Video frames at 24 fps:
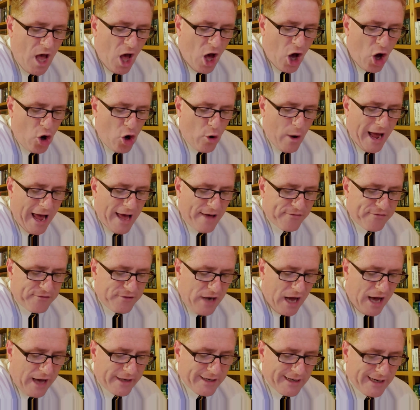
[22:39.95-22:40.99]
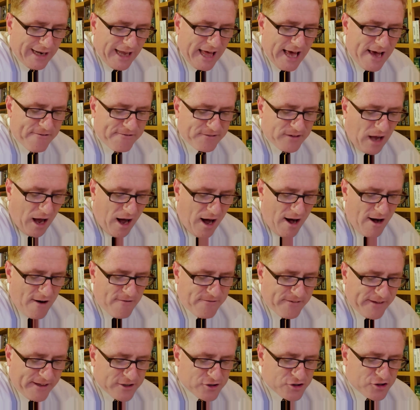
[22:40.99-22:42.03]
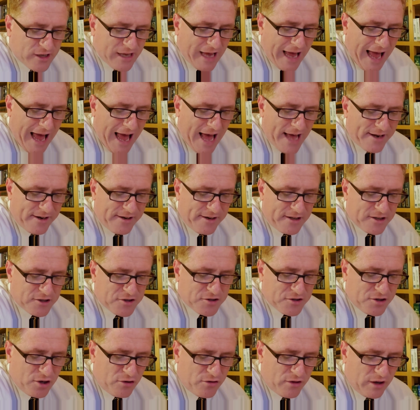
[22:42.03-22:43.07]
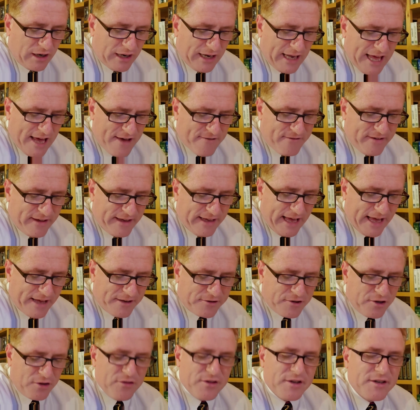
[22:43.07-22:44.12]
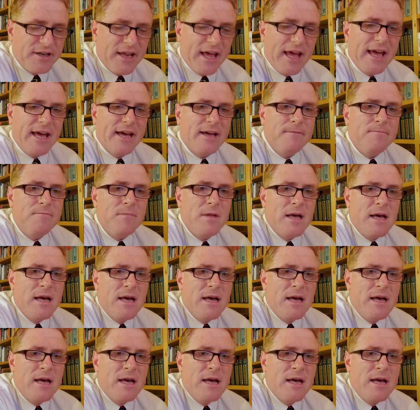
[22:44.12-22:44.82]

who hath not left off his kindness to the living and to the dead